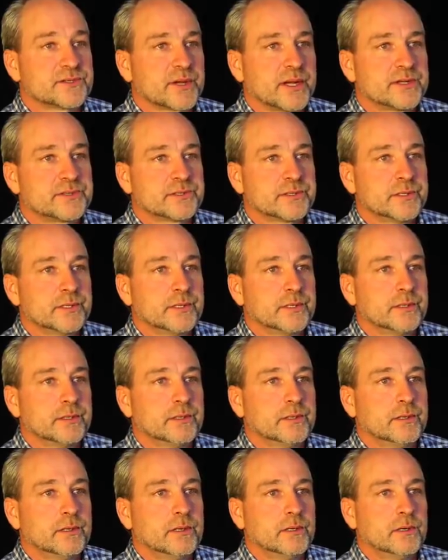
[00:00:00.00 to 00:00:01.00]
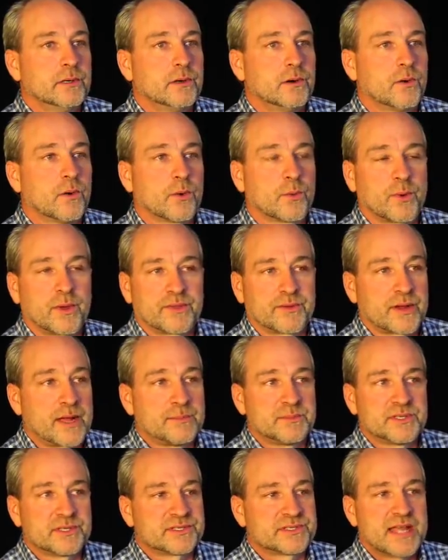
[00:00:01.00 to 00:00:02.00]
treasurer or whether
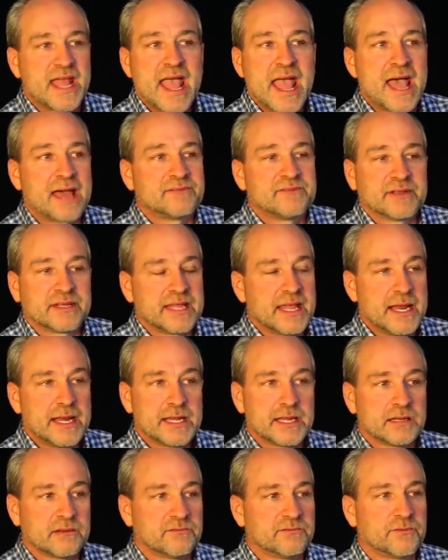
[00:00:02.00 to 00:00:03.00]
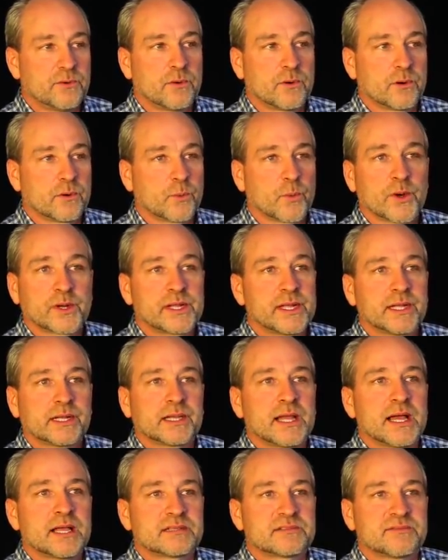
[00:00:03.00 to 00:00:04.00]
I'm just advocating for working
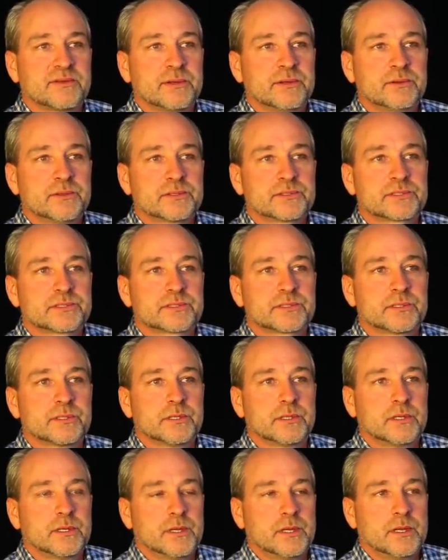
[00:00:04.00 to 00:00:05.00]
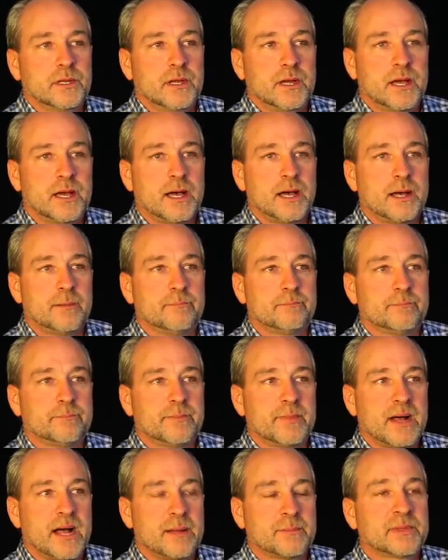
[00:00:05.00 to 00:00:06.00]
class folks, I'm
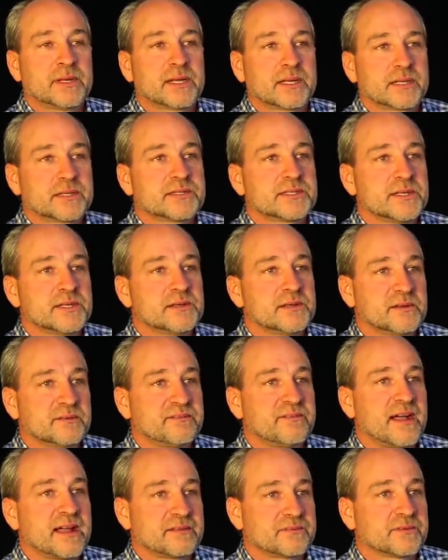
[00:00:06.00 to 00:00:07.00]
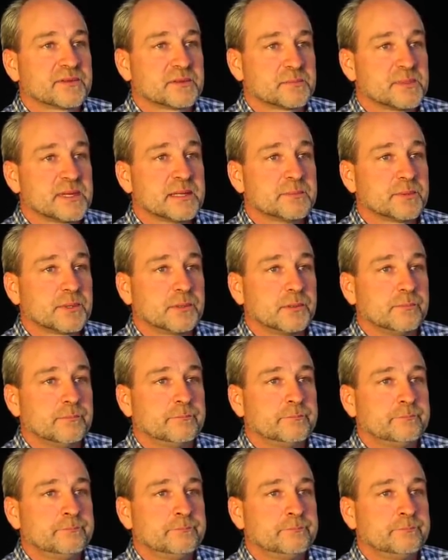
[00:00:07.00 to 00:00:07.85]
going to continue to fight for the people.